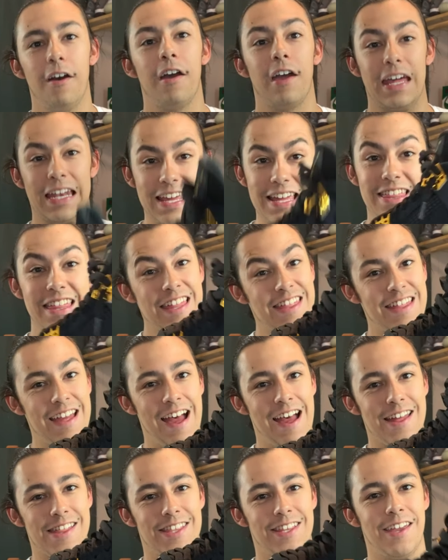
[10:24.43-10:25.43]
is a
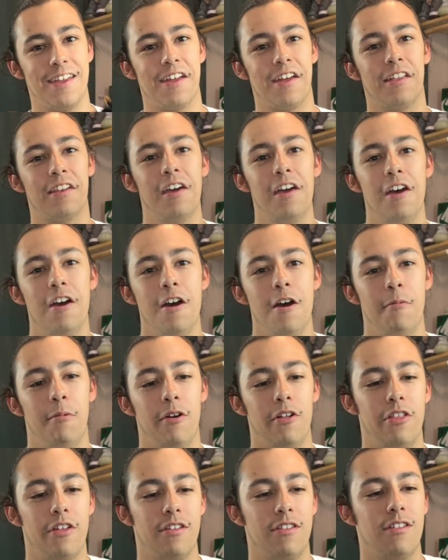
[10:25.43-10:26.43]
size 10,
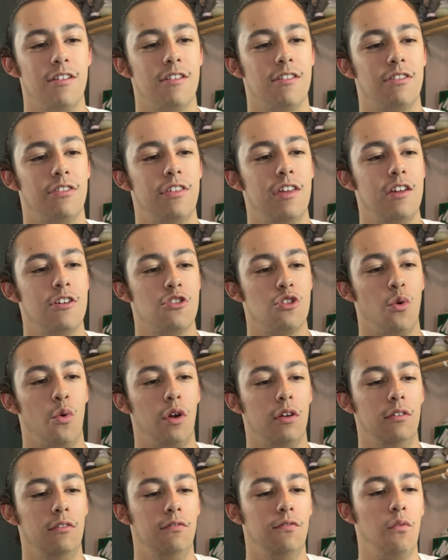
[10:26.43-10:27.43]
but this is the
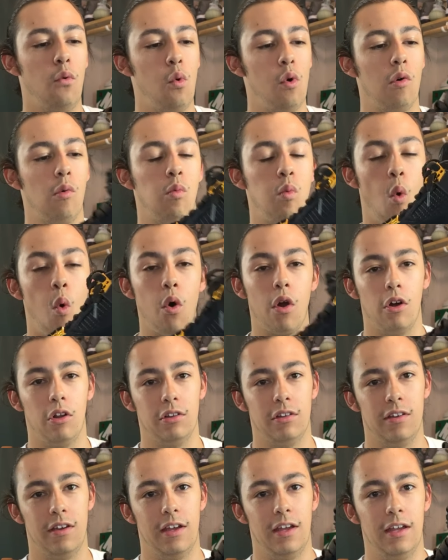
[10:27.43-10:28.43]
Jordan 4
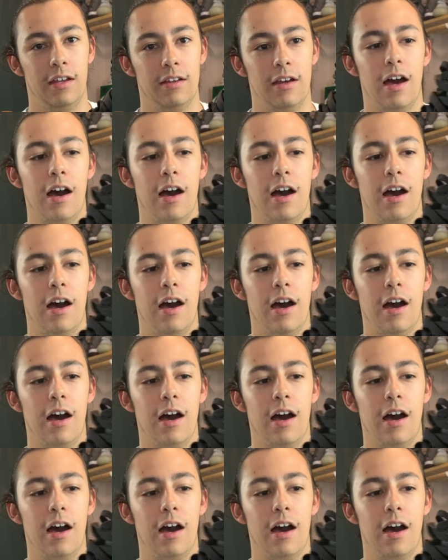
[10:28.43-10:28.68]
Royalty.